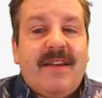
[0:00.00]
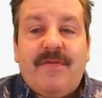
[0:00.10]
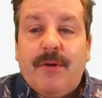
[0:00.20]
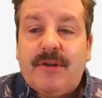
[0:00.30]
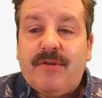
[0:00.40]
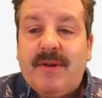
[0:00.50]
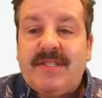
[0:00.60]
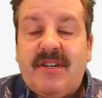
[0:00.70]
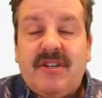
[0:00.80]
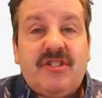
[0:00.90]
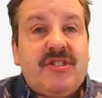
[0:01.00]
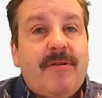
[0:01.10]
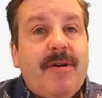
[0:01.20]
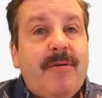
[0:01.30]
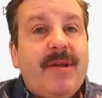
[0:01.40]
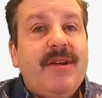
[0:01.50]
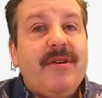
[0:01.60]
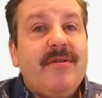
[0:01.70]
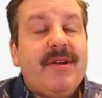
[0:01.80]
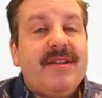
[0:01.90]
if you're interested in a shout out,
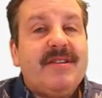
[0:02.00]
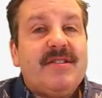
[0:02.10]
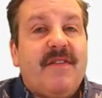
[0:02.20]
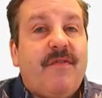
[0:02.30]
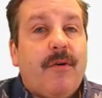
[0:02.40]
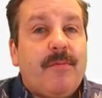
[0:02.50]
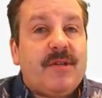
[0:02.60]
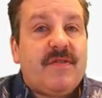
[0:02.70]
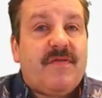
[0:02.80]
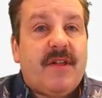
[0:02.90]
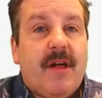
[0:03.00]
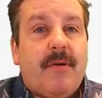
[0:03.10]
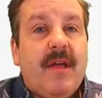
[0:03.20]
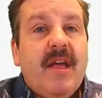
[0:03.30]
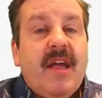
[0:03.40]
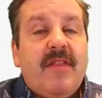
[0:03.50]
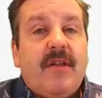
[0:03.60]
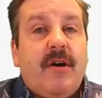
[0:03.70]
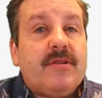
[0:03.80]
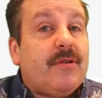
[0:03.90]
here is the form that you fill out,
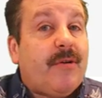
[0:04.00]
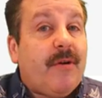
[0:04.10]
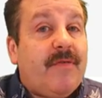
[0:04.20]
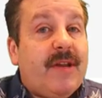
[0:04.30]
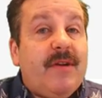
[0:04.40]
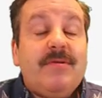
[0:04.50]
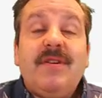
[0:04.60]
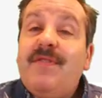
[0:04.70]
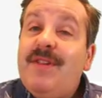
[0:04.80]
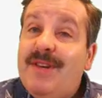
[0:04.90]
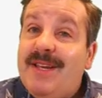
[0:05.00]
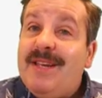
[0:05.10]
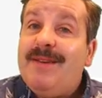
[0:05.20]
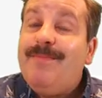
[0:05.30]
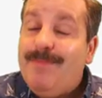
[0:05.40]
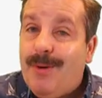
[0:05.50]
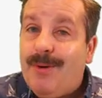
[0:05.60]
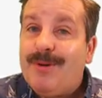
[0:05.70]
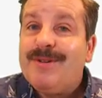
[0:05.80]
and then also there are videos if you need more